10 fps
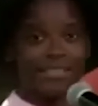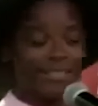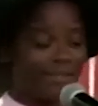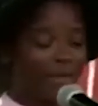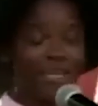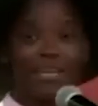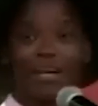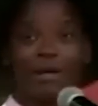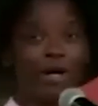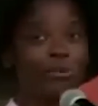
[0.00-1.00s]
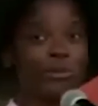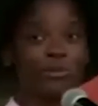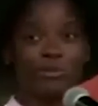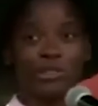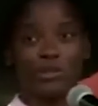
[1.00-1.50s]
Malachi Kirby
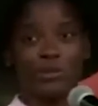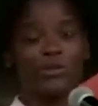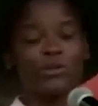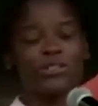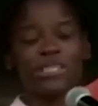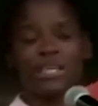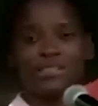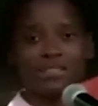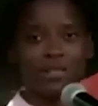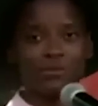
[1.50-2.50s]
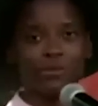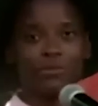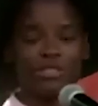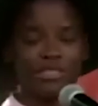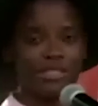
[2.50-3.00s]
would be the new Kunta Kinte in
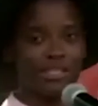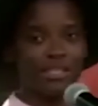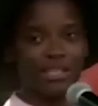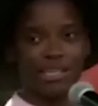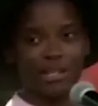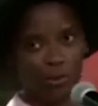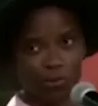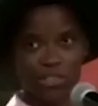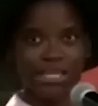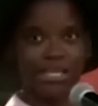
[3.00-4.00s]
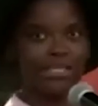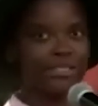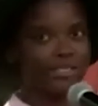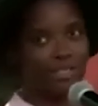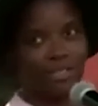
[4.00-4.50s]
Roots. And he called the
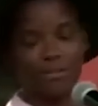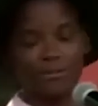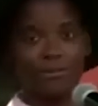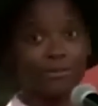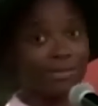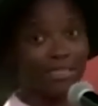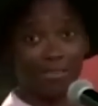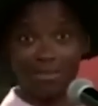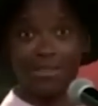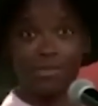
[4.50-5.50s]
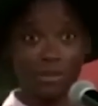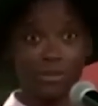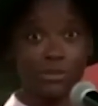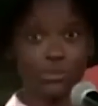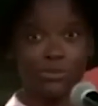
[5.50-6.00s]
agent and he told them, and it was
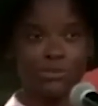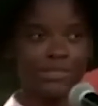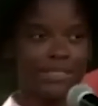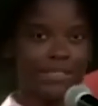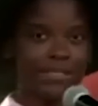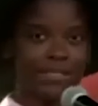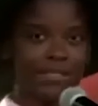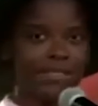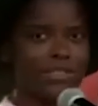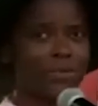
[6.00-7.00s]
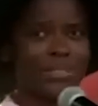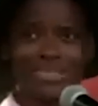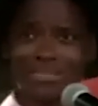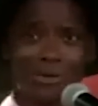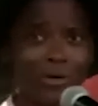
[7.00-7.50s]
true. So I
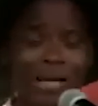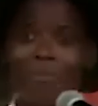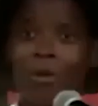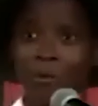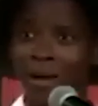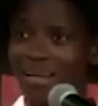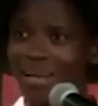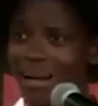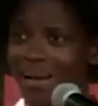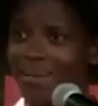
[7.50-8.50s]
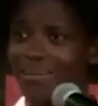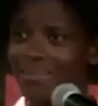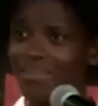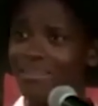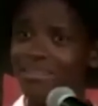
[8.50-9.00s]
said to God, I'm not Malachi.
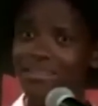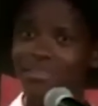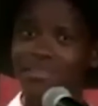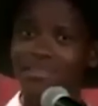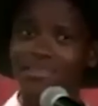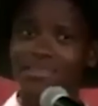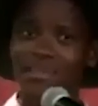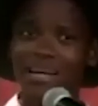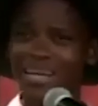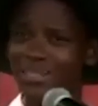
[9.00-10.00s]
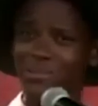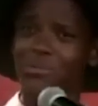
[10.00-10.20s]
I ain't doing